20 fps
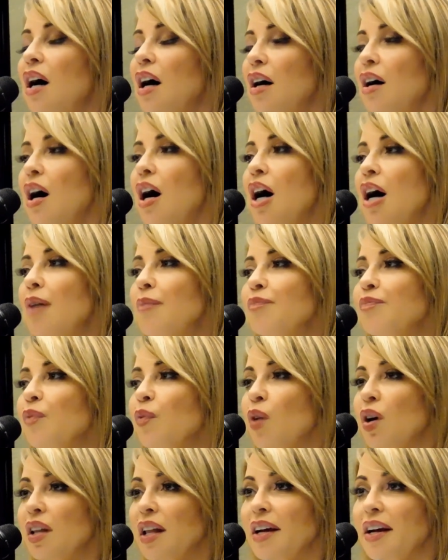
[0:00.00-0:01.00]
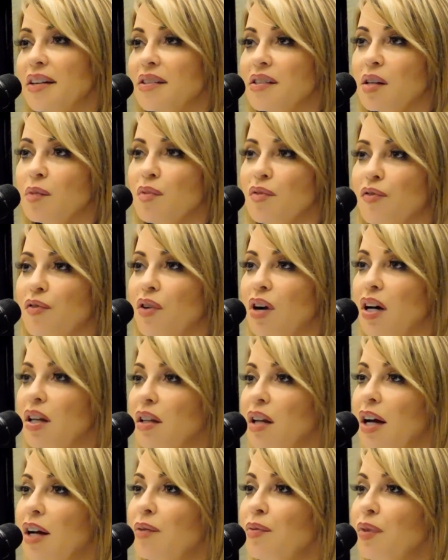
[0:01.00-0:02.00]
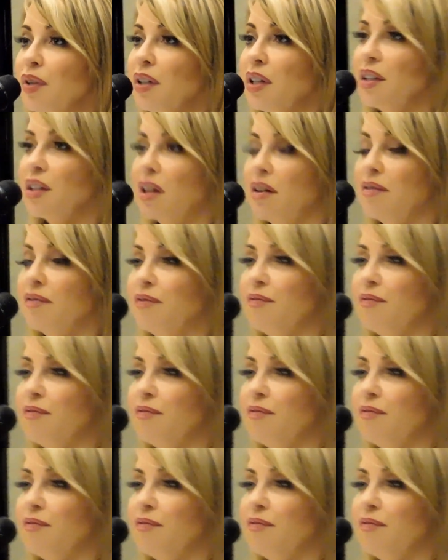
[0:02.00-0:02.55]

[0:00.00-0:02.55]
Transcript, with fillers: Well, like I said before, I really love